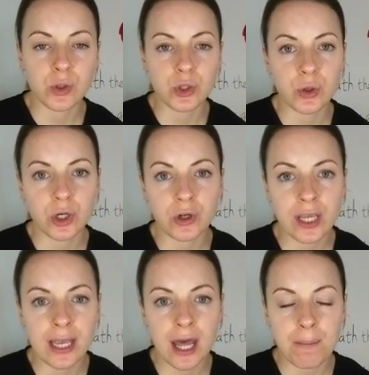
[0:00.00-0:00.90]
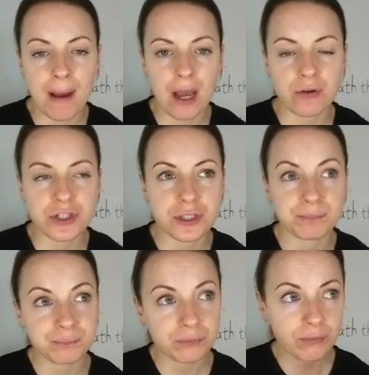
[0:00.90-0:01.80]
you're looking at about
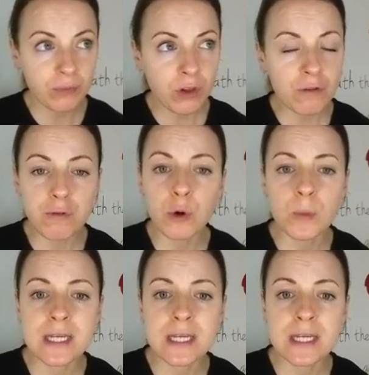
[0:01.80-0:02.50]
4